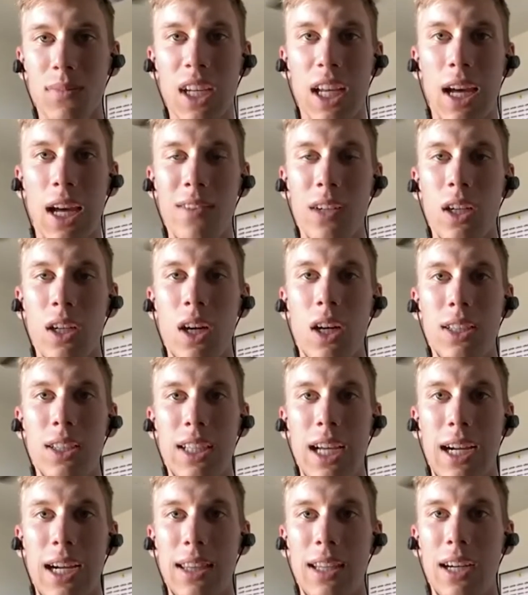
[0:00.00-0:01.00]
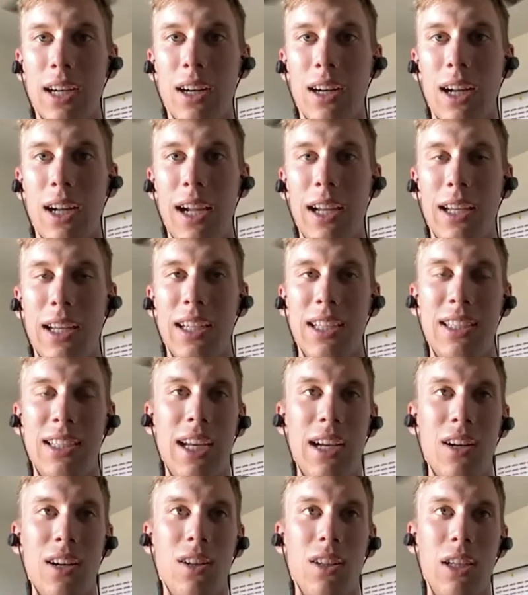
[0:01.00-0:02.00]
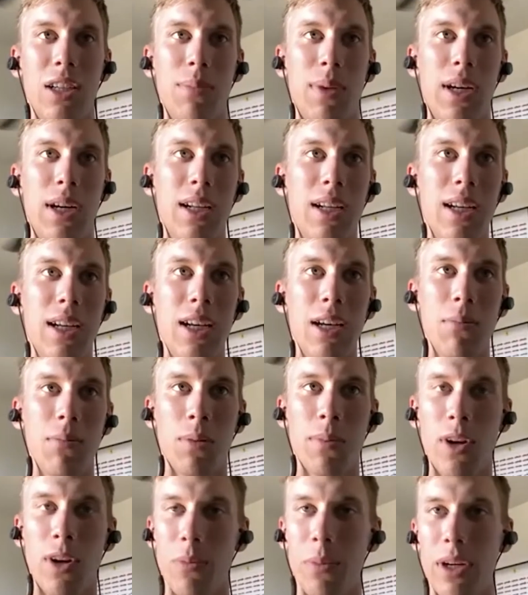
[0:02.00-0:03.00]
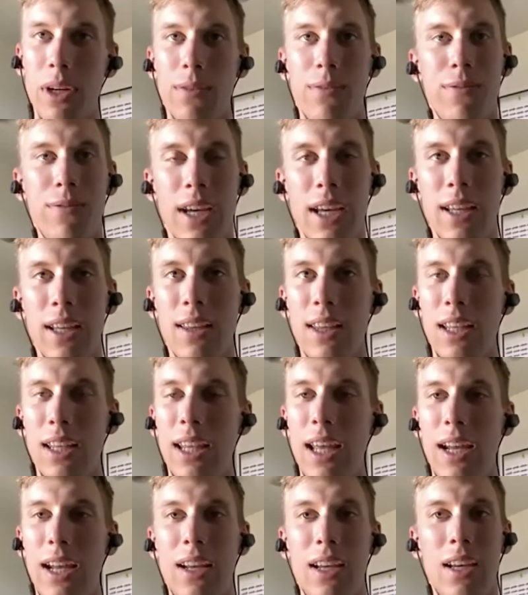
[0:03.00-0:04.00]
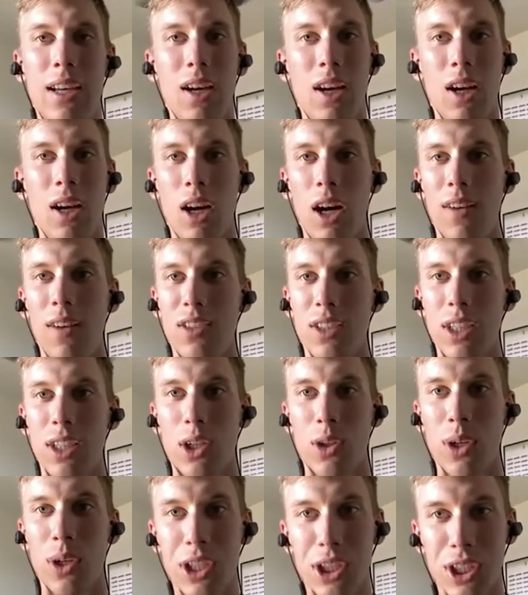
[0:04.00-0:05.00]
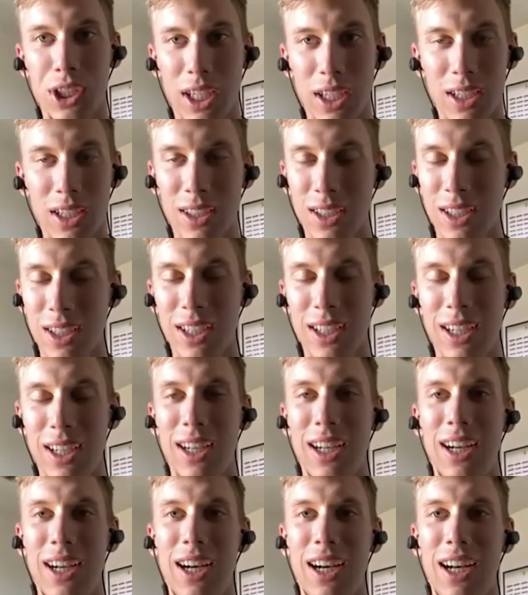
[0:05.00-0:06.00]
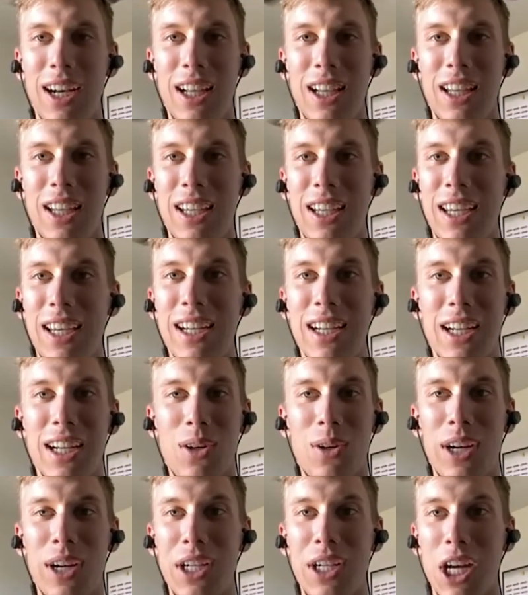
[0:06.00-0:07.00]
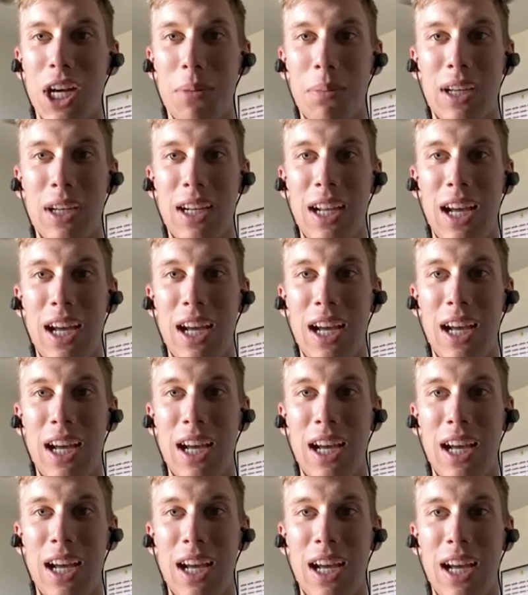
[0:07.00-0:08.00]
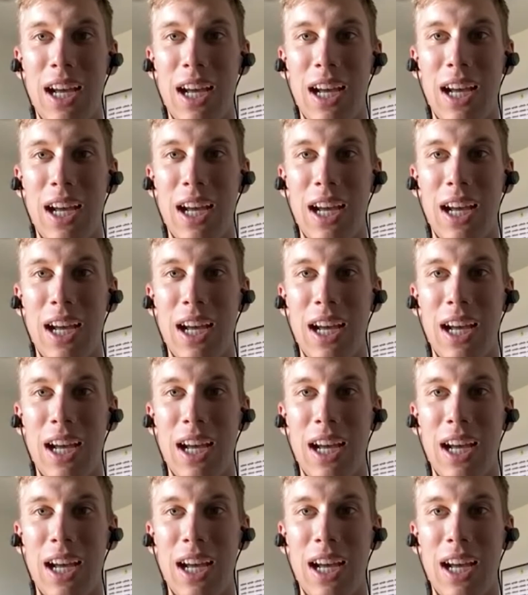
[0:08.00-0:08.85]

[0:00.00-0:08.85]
having contact there, ending his day early, but promoted me to fifth. And then obviously Christian, he did a great job getting ahead after